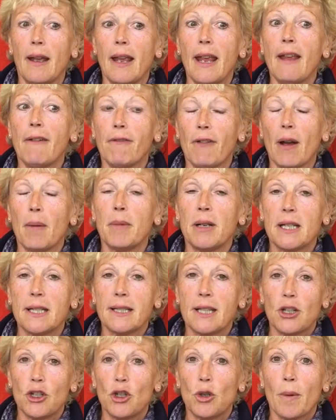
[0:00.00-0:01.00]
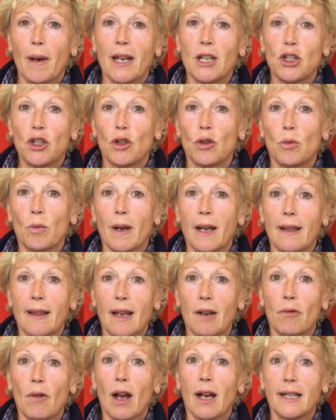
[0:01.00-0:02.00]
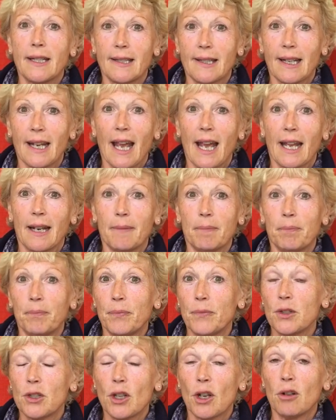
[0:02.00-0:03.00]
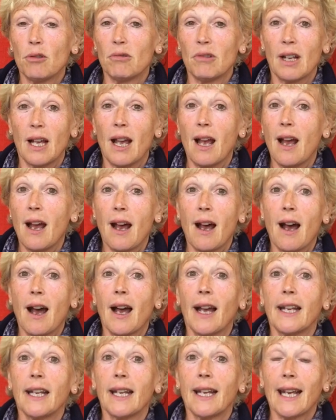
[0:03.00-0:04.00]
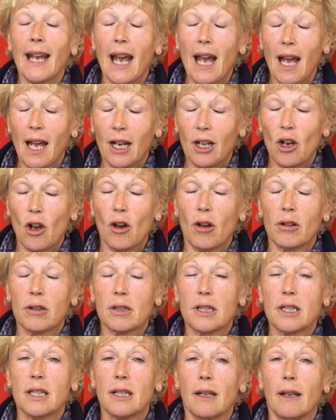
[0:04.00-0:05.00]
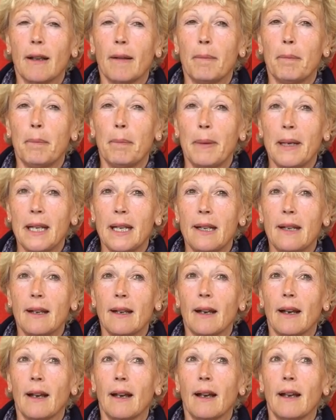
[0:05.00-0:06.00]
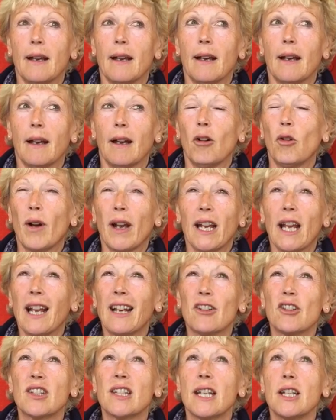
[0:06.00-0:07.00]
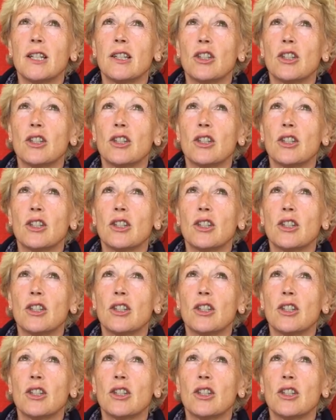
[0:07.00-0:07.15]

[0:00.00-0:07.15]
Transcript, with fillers: if I'm in a situation where they rise again. So I cannot be, oh, I cannot say